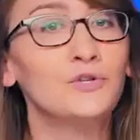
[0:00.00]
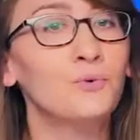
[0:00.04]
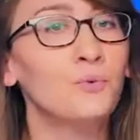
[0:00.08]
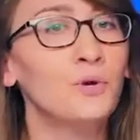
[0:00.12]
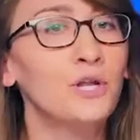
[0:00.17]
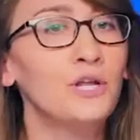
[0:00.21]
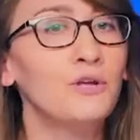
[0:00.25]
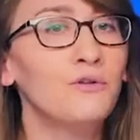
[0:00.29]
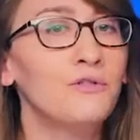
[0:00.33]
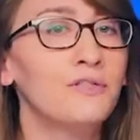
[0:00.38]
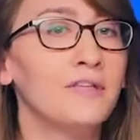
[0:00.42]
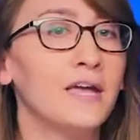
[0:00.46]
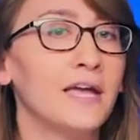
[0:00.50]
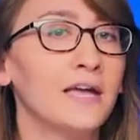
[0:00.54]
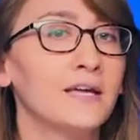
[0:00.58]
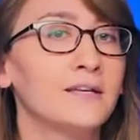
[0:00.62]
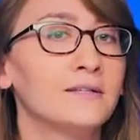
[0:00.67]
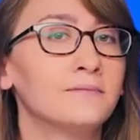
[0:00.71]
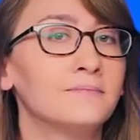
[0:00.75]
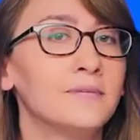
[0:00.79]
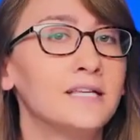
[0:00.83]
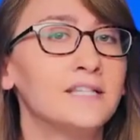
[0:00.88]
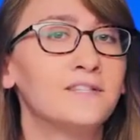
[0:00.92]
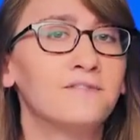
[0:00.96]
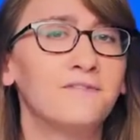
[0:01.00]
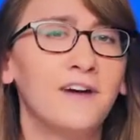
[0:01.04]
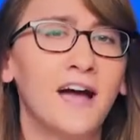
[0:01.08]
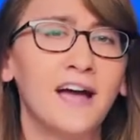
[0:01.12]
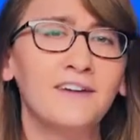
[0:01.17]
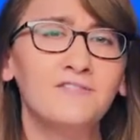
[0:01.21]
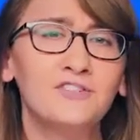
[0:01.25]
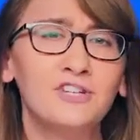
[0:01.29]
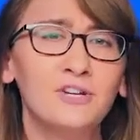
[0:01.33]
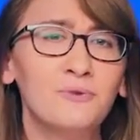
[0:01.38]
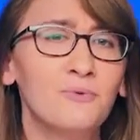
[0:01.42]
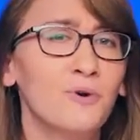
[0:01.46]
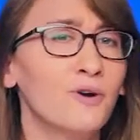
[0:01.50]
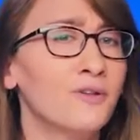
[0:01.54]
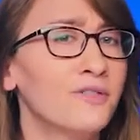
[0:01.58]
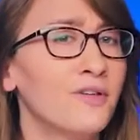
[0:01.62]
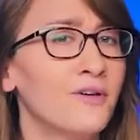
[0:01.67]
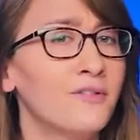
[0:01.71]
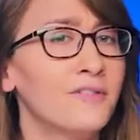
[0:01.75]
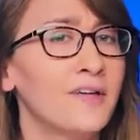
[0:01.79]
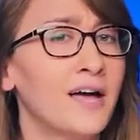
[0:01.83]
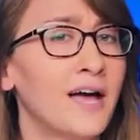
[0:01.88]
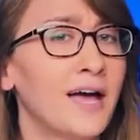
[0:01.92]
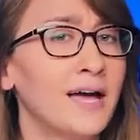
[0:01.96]
So what do you think? Is 5G
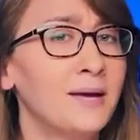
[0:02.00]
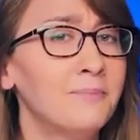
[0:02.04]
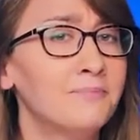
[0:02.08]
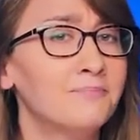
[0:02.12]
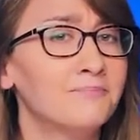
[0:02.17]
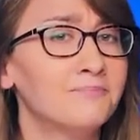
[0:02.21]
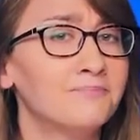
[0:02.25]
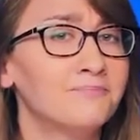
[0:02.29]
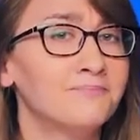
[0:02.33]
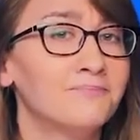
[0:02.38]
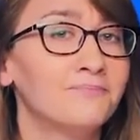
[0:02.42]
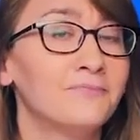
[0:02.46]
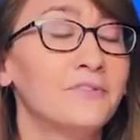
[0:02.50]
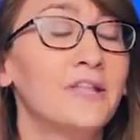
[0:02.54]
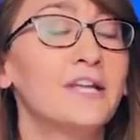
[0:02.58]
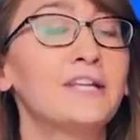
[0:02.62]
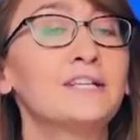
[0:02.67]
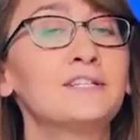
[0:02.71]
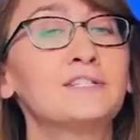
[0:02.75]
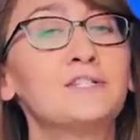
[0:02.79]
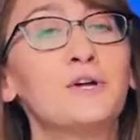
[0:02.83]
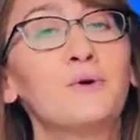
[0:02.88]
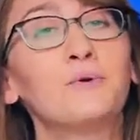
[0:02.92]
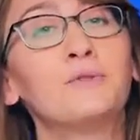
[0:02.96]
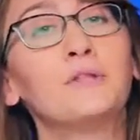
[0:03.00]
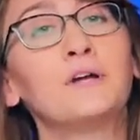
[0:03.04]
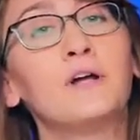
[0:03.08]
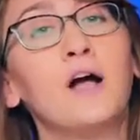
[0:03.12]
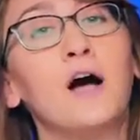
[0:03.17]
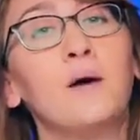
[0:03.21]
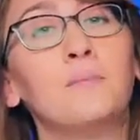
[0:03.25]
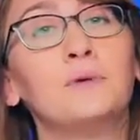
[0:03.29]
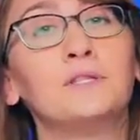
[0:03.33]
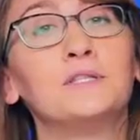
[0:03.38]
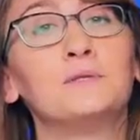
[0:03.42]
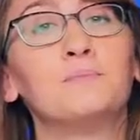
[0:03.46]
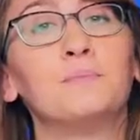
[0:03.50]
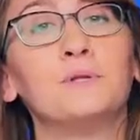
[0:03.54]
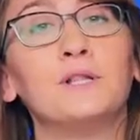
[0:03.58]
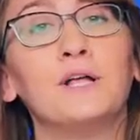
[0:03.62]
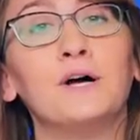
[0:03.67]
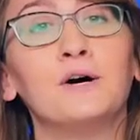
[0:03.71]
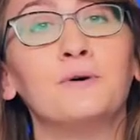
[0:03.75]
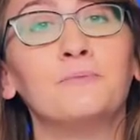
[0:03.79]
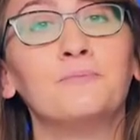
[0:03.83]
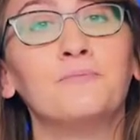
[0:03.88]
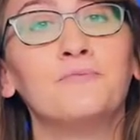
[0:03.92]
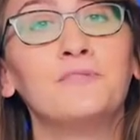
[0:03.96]
worth all the hype? Let us know in the comments
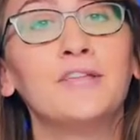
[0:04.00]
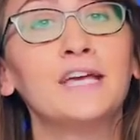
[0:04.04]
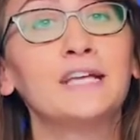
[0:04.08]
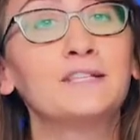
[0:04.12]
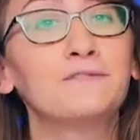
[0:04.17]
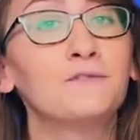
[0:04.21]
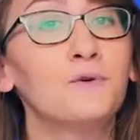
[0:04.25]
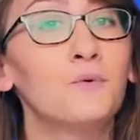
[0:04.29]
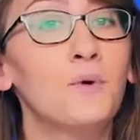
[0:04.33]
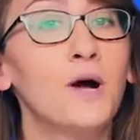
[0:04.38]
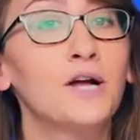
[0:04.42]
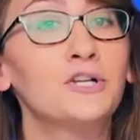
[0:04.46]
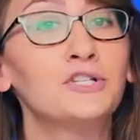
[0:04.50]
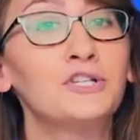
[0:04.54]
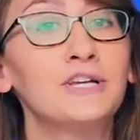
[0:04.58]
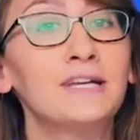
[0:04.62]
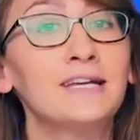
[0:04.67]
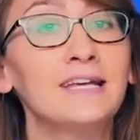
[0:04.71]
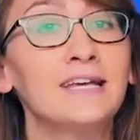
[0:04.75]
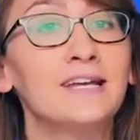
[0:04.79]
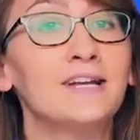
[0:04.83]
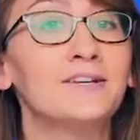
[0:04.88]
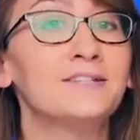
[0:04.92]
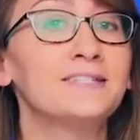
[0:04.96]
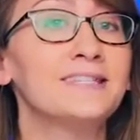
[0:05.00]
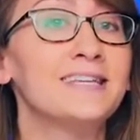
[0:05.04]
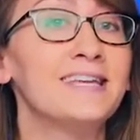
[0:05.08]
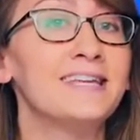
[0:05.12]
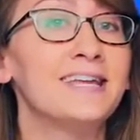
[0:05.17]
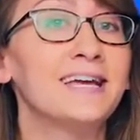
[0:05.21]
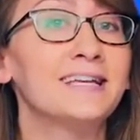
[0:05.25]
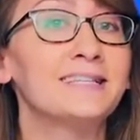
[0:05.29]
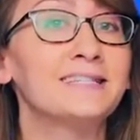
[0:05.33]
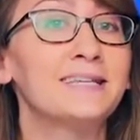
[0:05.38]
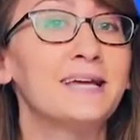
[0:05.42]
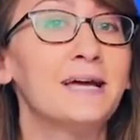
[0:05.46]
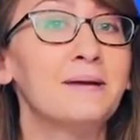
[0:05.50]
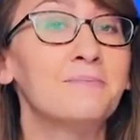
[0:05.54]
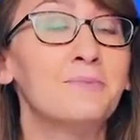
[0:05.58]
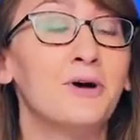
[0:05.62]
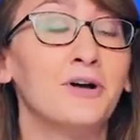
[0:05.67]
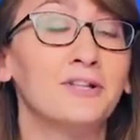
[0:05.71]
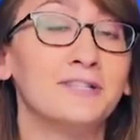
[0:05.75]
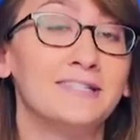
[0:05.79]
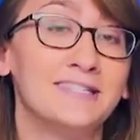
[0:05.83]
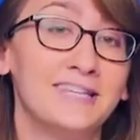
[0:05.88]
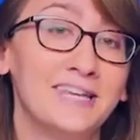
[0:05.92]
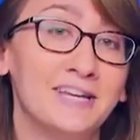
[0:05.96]
below. Thanks for watching, and I'll see you next
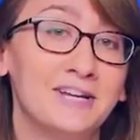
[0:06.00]
time on